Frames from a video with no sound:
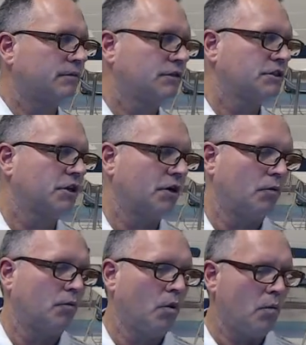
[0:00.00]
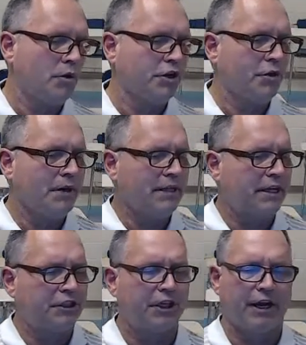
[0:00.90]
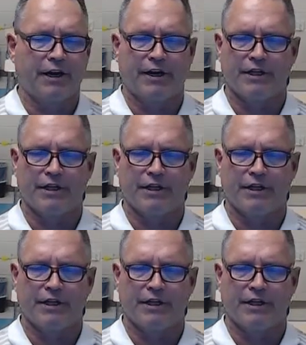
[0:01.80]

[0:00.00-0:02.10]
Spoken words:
So what we're doing this year